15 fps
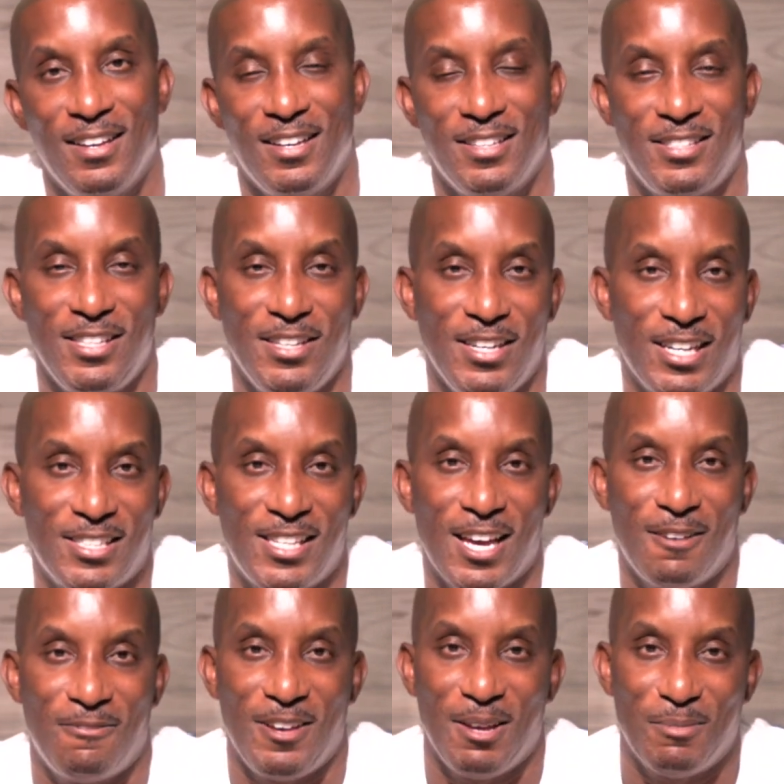See you next
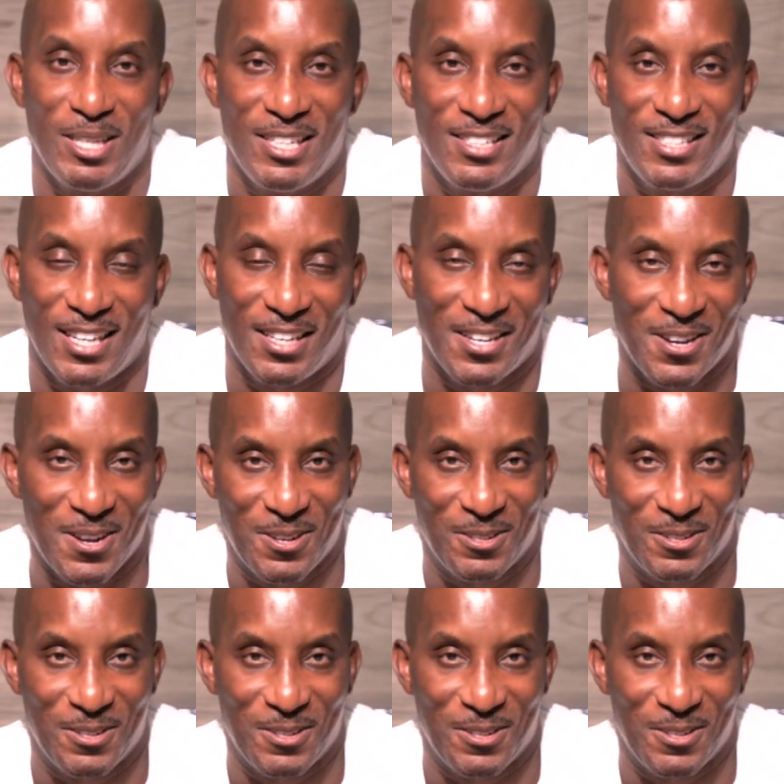time, family. Take care.